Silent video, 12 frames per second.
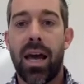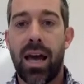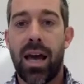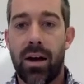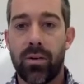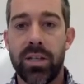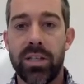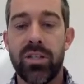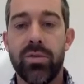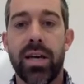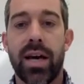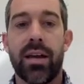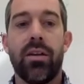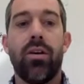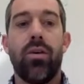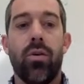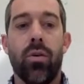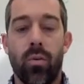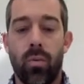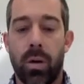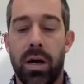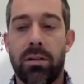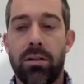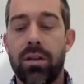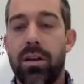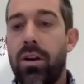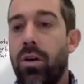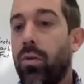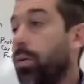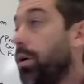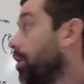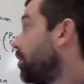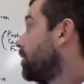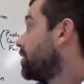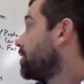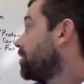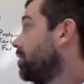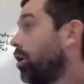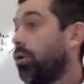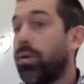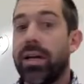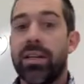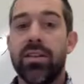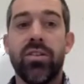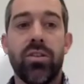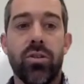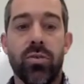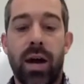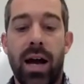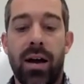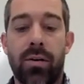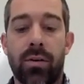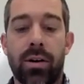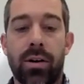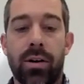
How do we do that? Well, we're going to go into our